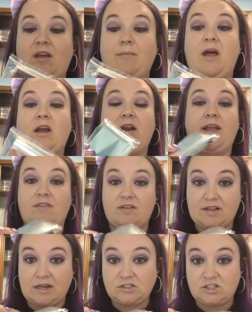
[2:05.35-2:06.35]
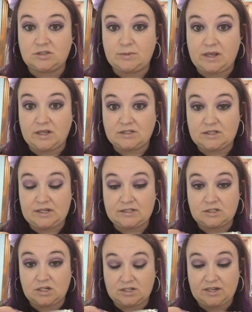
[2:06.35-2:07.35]
I'm not going to get this out just because it's
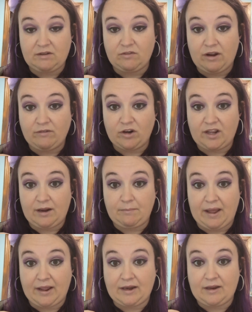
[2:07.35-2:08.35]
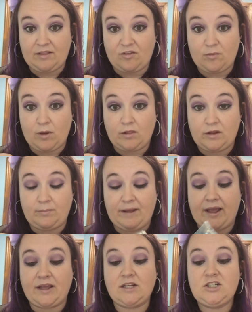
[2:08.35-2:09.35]
going to take forever to get it back into this small little
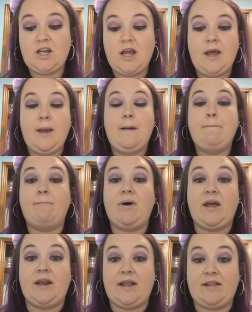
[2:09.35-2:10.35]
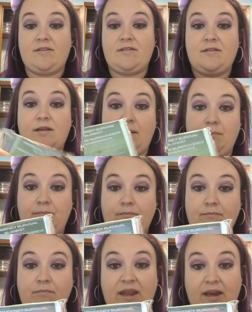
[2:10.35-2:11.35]
package. But it's a
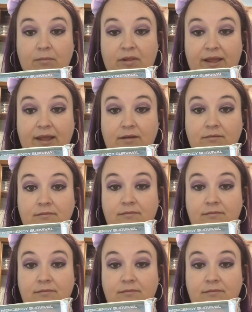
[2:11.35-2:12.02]
heating blanket.